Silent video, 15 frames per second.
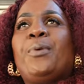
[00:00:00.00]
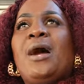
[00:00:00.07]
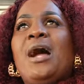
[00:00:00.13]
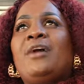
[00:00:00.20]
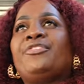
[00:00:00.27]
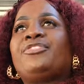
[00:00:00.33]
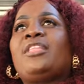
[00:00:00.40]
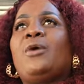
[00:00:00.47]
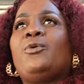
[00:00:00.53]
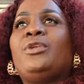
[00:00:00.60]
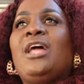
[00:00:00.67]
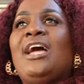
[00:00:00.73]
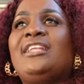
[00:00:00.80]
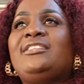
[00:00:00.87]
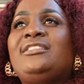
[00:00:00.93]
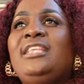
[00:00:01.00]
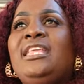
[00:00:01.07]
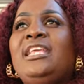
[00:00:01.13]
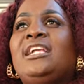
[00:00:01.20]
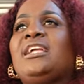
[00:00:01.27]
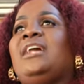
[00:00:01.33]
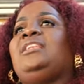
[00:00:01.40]
pastor, una
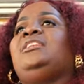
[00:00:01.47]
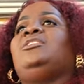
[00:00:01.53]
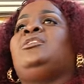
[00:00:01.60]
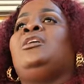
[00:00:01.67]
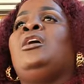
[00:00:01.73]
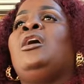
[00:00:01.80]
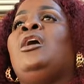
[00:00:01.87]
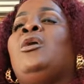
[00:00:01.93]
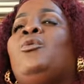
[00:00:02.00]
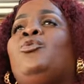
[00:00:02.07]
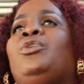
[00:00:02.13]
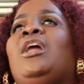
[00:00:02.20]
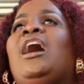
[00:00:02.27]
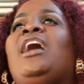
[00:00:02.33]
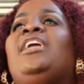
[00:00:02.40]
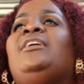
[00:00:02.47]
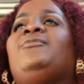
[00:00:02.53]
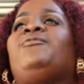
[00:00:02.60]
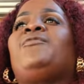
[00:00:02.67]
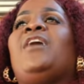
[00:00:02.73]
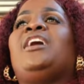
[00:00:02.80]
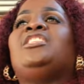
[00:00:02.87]
deacon, una
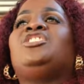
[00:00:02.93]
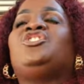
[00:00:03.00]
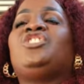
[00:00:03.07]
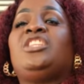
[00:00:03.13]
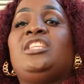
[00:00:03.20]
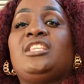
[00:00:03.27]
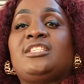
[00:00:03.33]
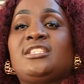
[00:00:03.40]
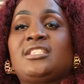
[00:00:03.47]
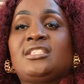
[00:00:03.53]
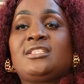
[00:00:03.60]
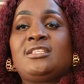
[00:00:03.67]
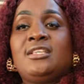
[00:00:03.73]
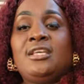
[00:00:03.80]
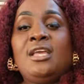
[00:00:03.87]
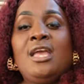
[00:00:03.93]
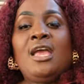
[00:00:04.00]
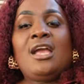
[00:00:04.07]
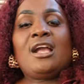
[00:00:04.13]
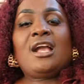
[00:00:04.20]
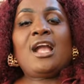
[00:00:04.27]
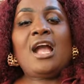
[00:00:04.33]
evangelist.
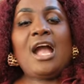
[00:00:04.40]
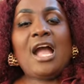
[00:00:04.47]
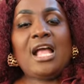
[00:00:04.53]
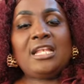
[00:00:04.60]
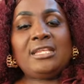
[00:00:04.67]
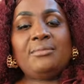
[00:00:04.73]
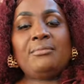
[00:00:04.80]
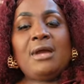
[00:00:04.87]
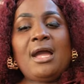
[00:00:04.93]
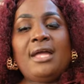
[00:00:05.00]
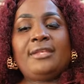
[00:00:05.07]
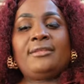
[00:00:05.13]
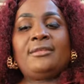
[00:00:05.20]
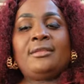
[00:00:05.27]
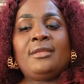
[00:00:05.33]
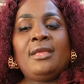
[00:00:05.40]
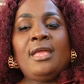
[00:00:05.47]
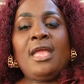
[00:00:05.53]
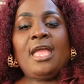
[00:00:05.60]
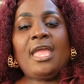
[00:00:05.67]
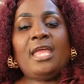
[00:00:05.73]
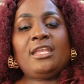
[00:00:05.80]
Call the man.
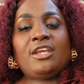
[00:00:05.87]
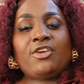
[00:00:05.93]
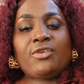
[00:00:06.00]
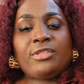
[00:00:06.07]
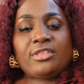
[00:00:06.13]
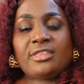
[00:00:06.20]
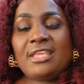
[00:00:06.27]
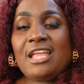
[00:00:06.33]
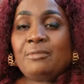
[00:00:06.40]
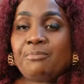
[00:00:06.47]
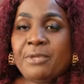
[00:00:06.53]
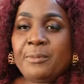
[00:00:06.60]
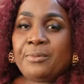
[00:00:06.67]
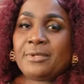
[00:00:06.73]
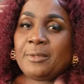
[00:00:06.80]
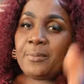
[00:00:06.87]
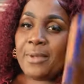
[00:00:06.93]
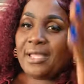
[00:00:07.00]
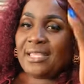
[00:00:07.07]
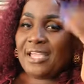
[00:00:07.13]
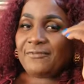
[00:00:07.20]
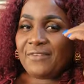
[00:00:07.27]
Any Christian people they
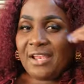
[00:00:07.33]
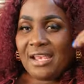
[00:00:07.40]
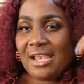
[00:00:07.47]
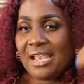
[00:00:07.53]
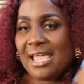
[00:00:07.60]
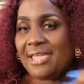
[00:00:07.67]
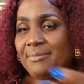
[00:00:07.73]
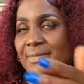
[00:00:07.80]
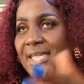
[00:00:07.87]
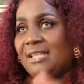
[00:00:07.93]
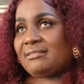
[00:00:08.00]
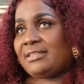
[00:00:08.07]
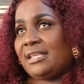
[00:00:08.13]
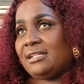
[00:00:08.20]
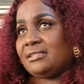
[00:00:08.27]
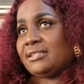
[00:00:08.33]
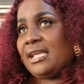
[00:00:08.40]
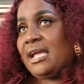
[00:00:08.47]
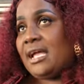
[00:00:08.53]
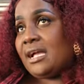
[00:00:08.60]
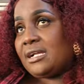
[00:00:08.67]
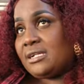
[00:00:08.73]
pay for lie me I tell
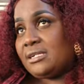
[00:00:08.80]
talk.